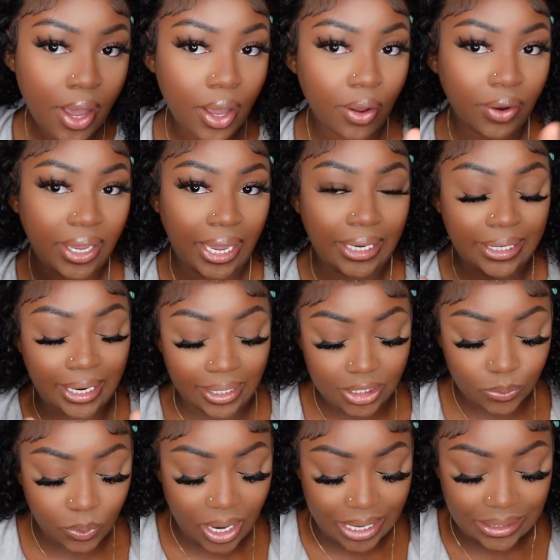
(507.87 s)
Okay
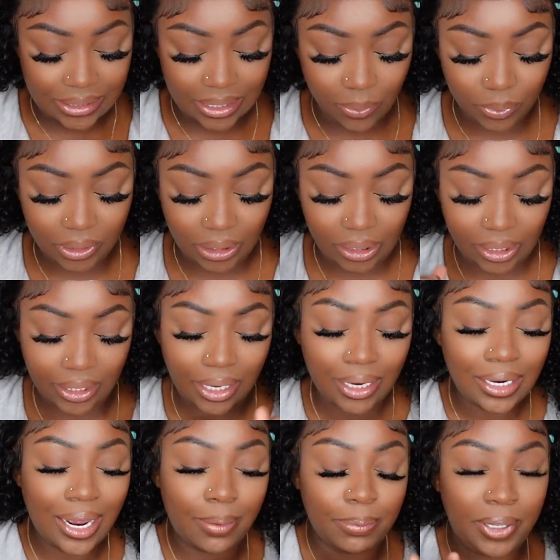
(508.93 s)
ladies, we are done with the look,
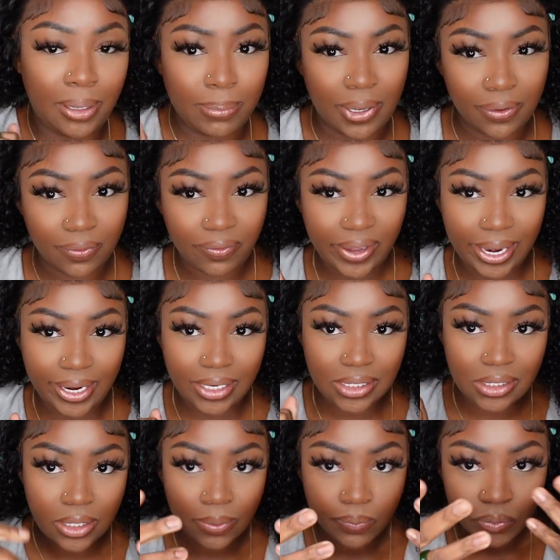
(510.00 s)
and I beat my
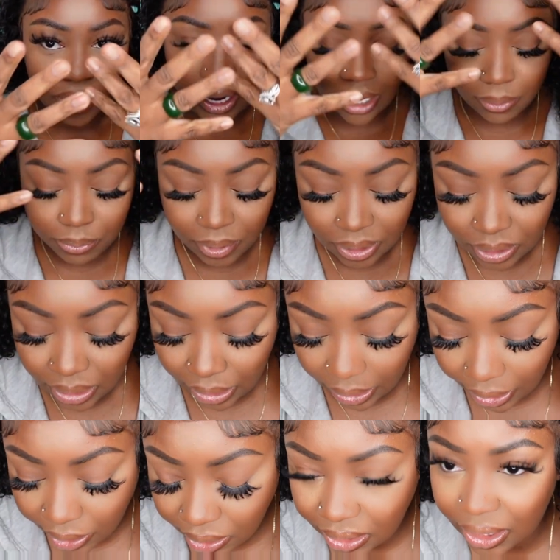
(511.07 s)
face, I beat the
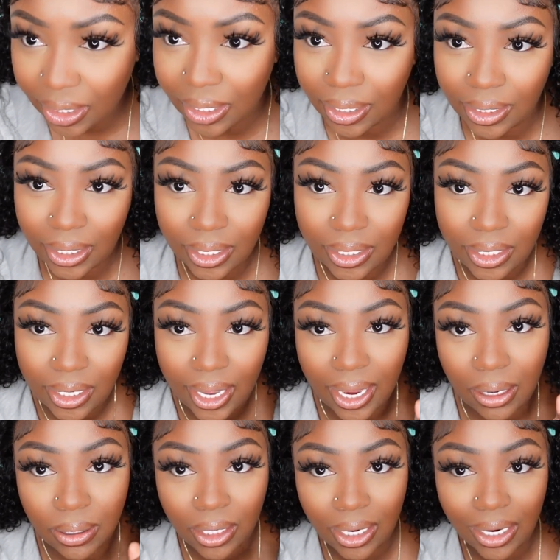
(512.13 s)
hairline, and it
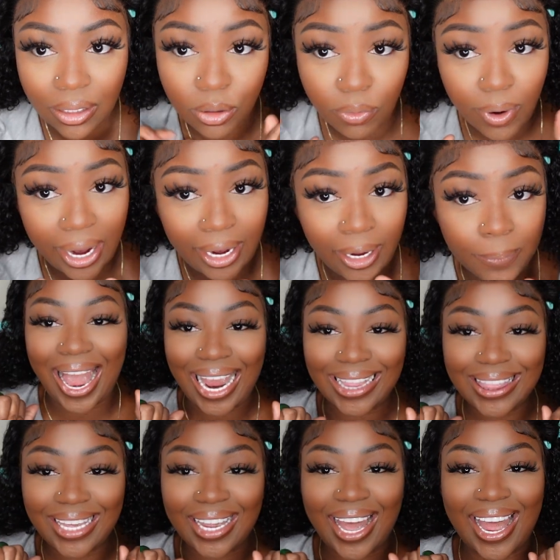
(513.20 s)
came together, right? I
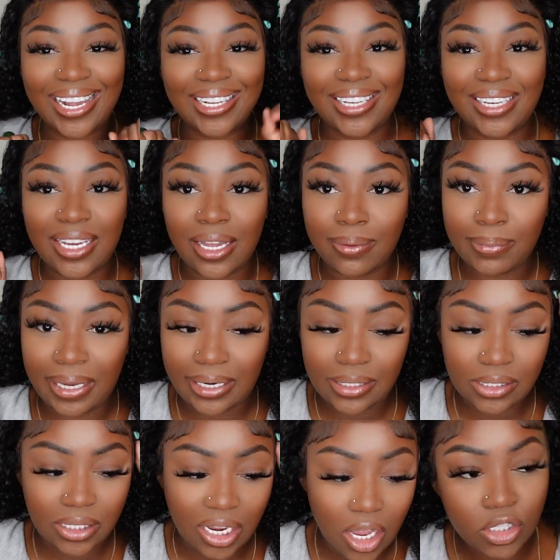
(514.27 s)
think I look
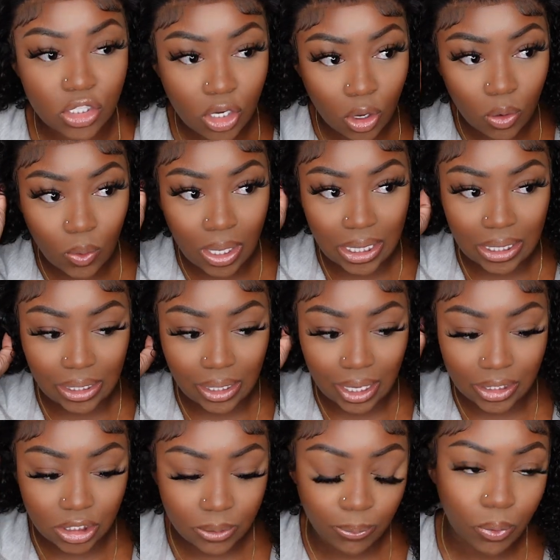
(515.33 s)
amazing. So
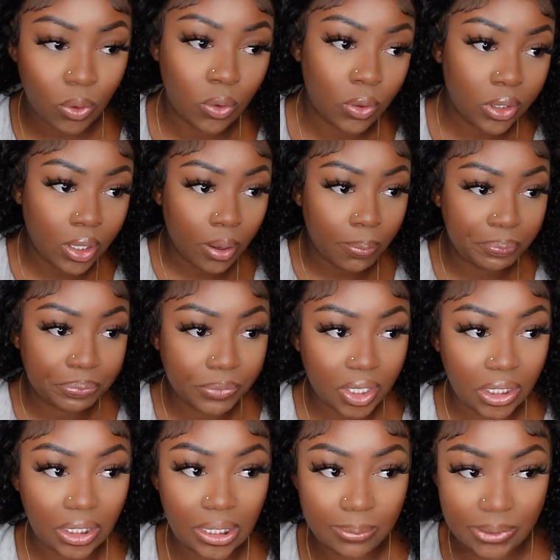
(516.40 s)
let's pull the
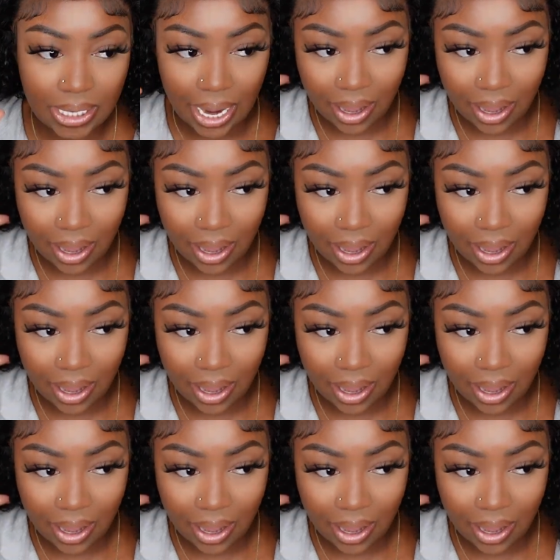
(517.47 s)
clips